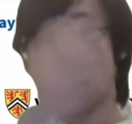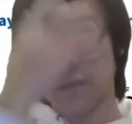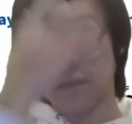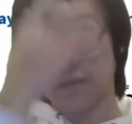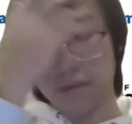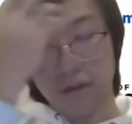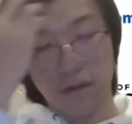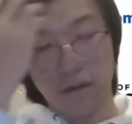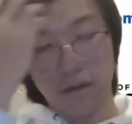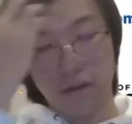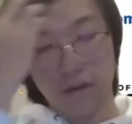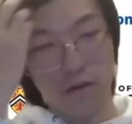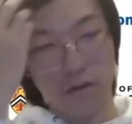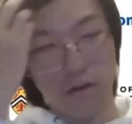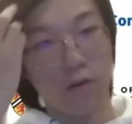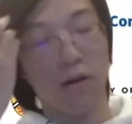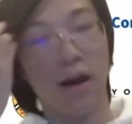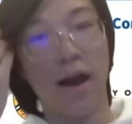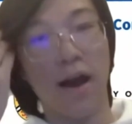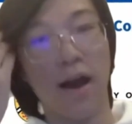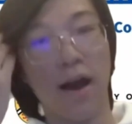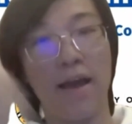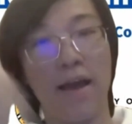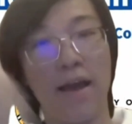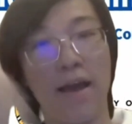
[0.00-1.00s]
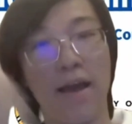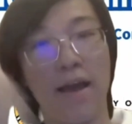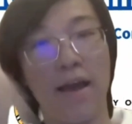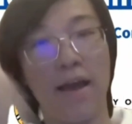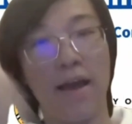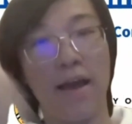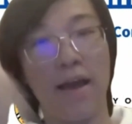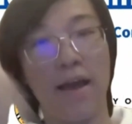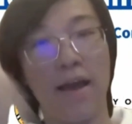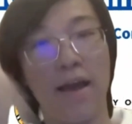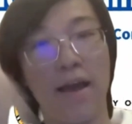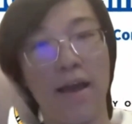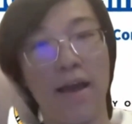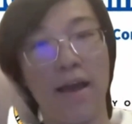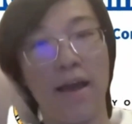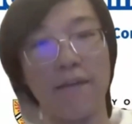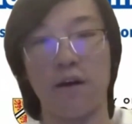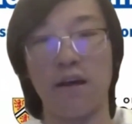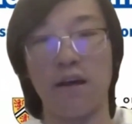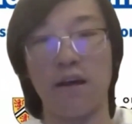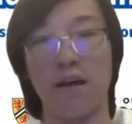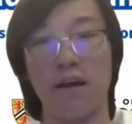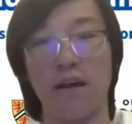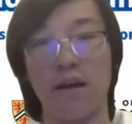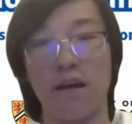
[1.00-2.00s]
so hi everyone,
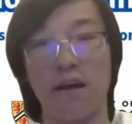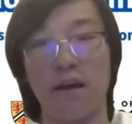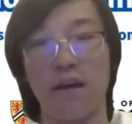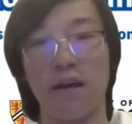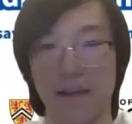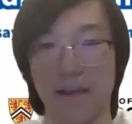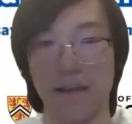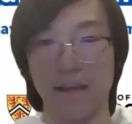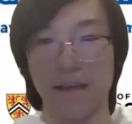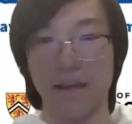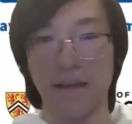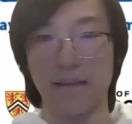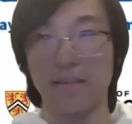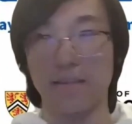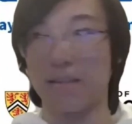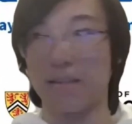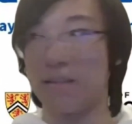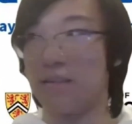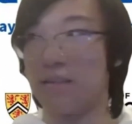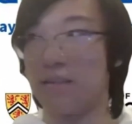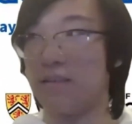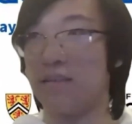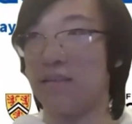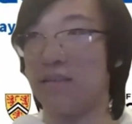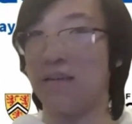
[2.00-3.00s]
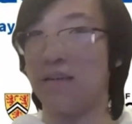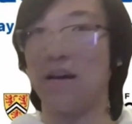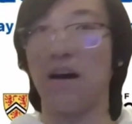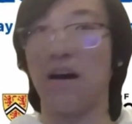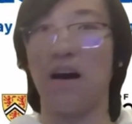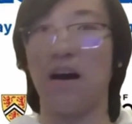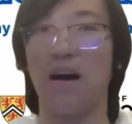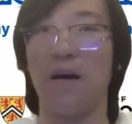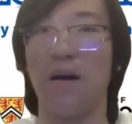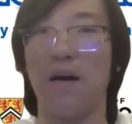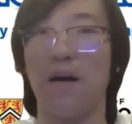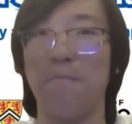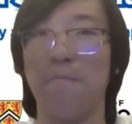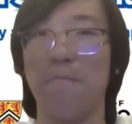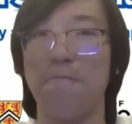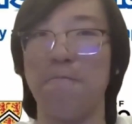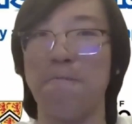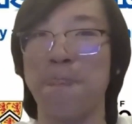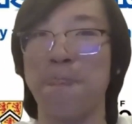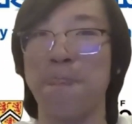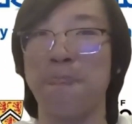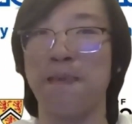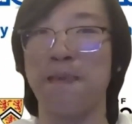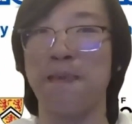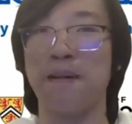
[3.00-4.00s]
I'm Jack, and
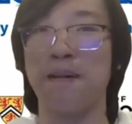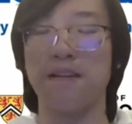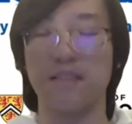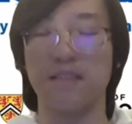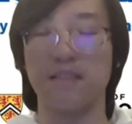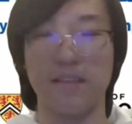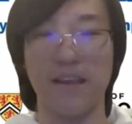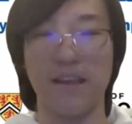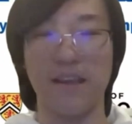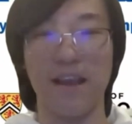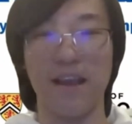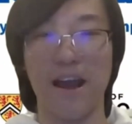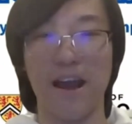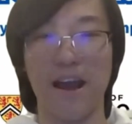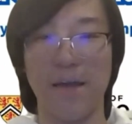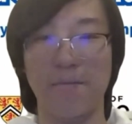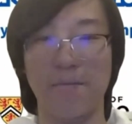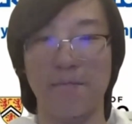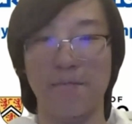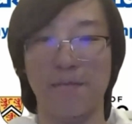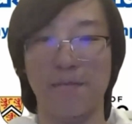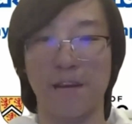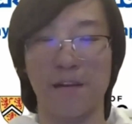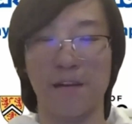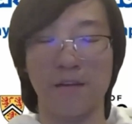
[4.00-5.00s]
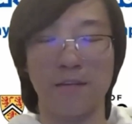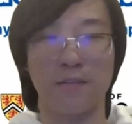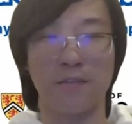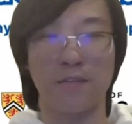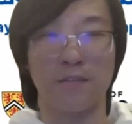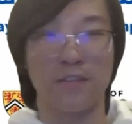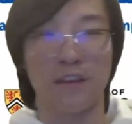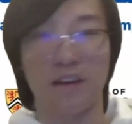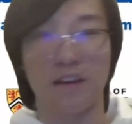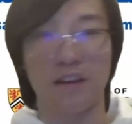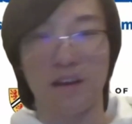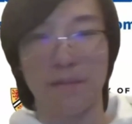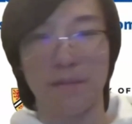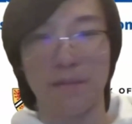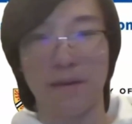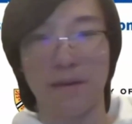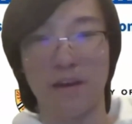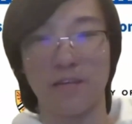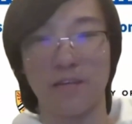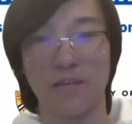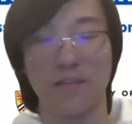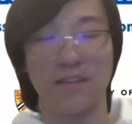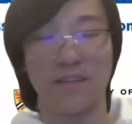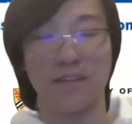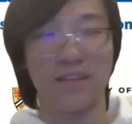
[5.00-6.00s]
today I'm going to talk
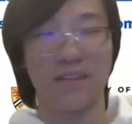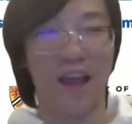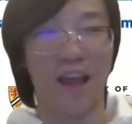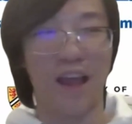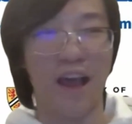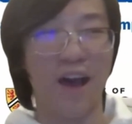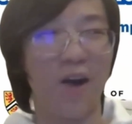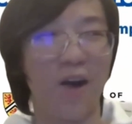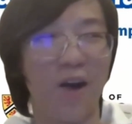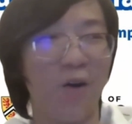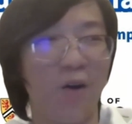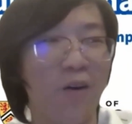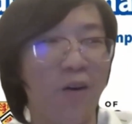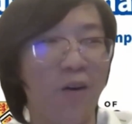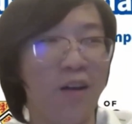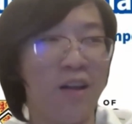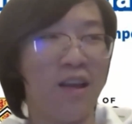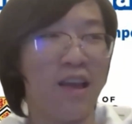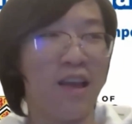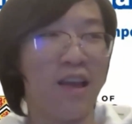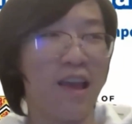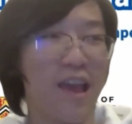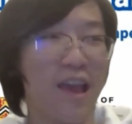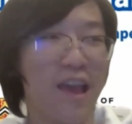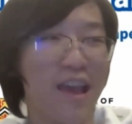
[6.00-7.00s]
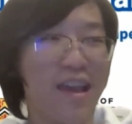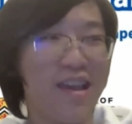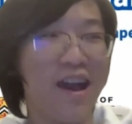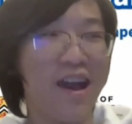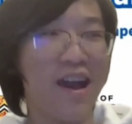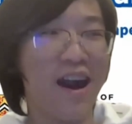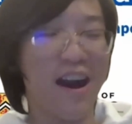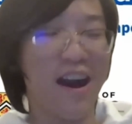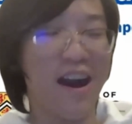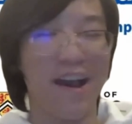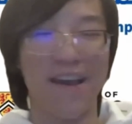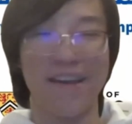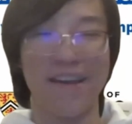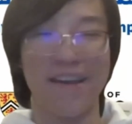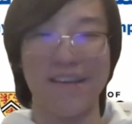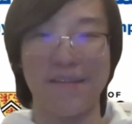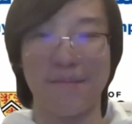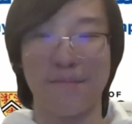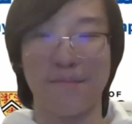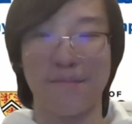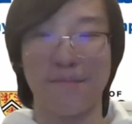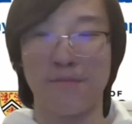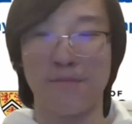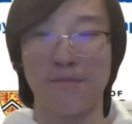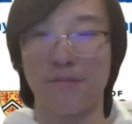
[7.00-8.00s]
about how AI
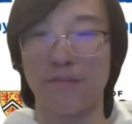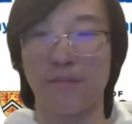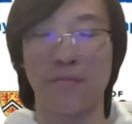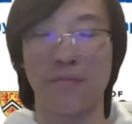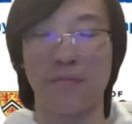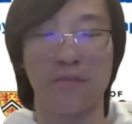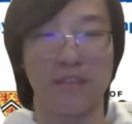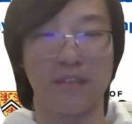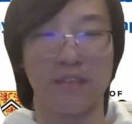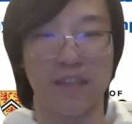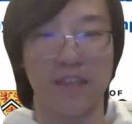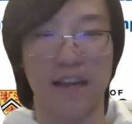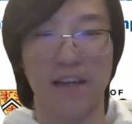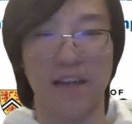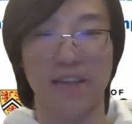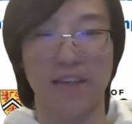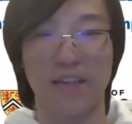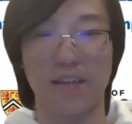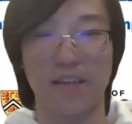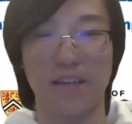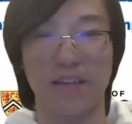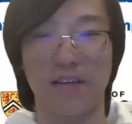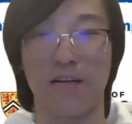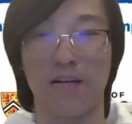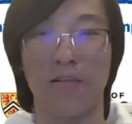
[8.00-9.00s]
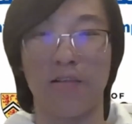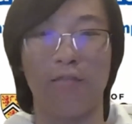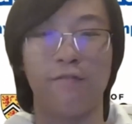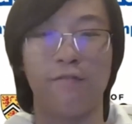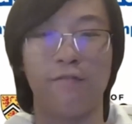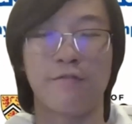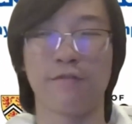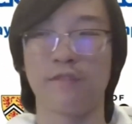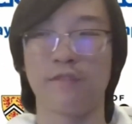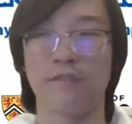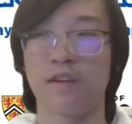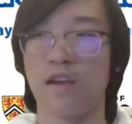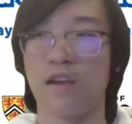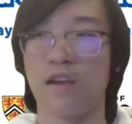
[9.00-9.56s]
improve the protection of